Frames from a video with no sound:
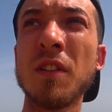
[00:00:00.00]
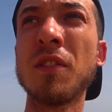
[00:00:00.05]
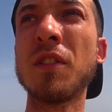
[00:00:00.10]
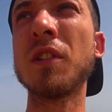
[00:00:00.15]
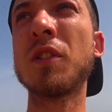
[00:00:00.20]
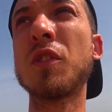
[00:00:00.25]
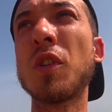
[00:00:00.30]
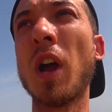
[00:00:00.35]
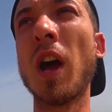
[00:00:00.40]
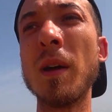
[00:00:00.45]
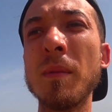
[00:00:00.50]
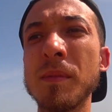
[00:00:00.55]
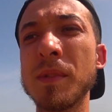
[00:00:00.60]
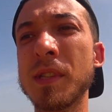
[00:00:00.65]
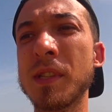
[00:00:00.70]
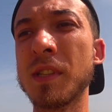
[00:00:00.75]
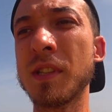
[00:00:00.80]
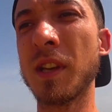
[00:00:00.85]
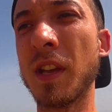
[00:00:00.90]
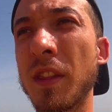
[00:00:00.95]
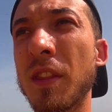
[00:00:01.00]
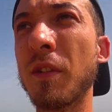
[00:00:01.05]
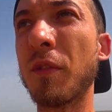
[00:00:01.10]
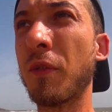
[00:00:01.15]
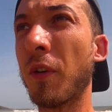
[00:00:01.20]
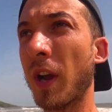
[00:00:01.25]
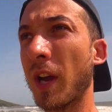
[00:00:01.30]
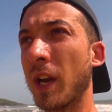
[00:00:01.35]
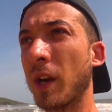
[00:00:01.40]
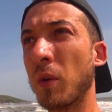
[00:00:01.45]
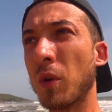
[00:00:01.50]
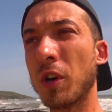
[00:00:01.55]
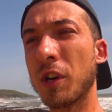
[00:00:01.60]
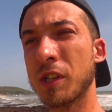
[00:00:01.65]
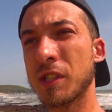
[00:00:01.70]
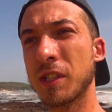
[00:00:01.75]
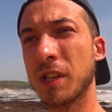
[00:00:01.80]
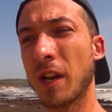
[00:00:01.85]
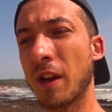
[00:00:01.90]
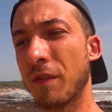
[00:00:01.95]
the drums and the
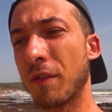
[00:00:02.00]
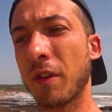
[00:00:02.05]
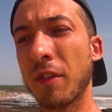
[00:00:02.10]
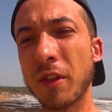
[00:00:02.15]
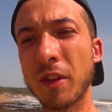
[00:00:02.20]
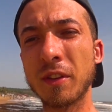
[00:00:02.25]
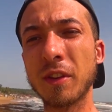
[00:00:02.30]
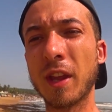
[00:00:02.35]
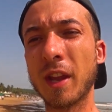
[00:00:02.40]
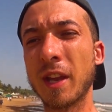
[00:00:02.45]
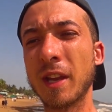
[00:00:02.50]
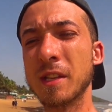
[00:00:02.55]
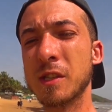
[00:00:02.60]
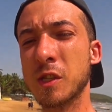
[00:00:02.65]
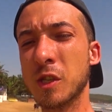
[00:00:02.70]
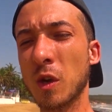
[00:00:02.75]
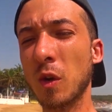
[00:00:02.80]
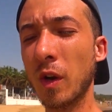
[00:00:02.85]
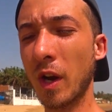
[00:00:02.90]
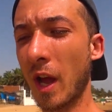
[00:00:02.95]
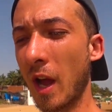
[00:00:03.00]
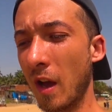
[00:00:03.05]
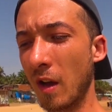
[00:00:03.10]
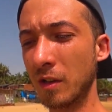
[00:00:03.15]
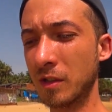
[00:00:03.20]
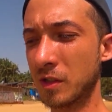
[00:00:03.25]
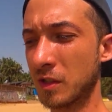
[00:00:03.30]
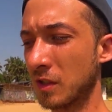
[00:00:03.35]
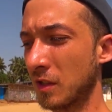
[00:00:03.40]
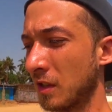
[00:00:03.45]
fireworks and everything they get so loud